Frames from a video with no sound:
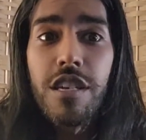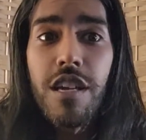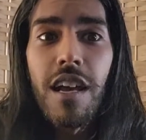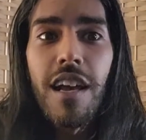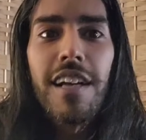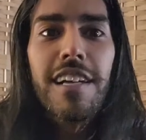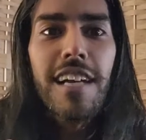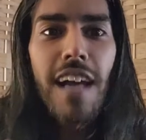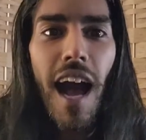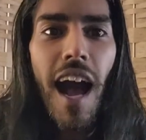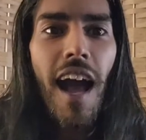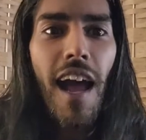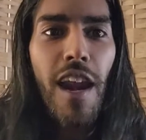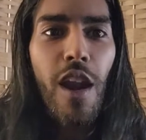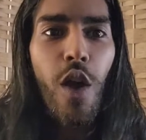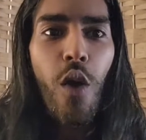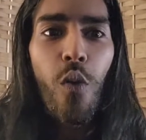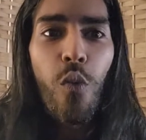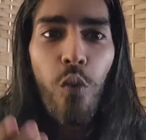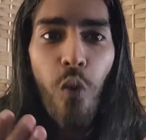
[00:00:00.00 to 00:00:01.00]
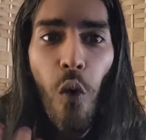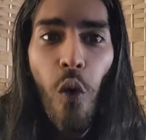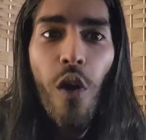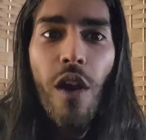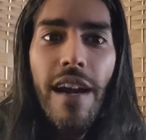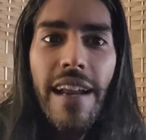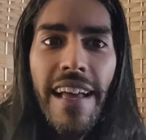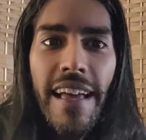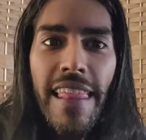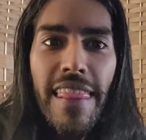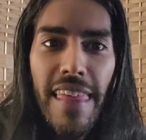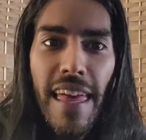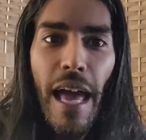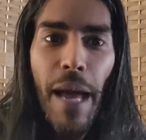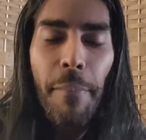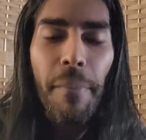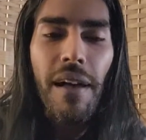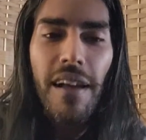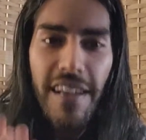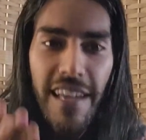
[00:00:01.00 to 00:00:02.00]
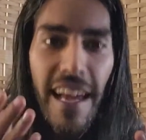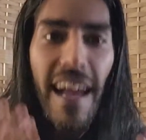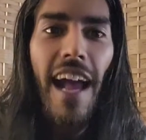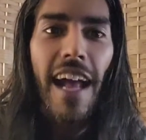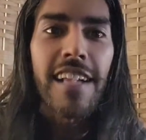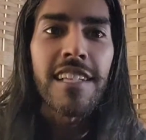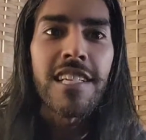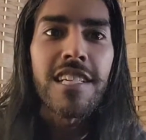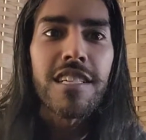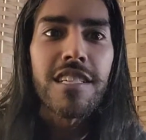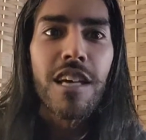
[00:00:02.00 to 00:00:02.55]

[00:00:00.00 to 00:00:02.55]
got warning them against